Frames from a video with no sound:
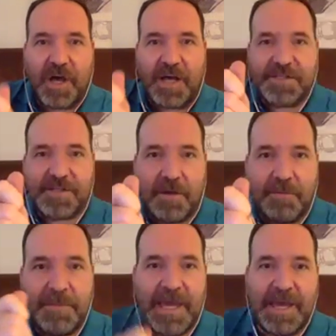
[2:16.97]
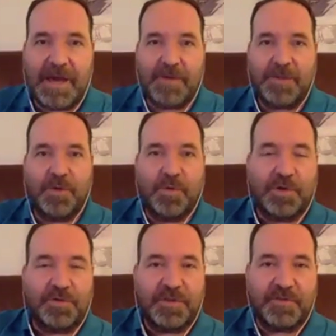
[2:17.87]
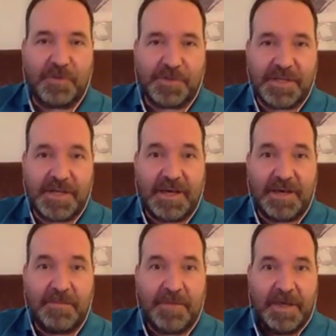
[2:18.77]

saw me out in the world for the first time.